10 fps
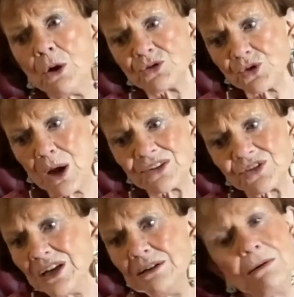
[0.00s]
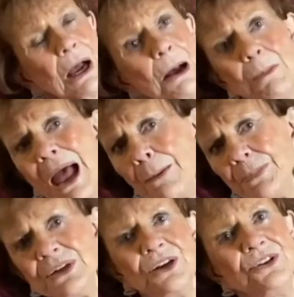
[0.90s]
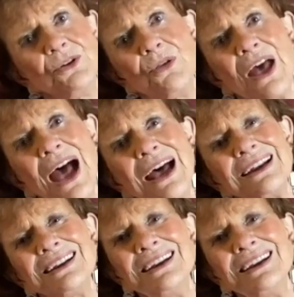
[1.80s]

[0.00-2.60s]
So I said, "I'm happy to do that."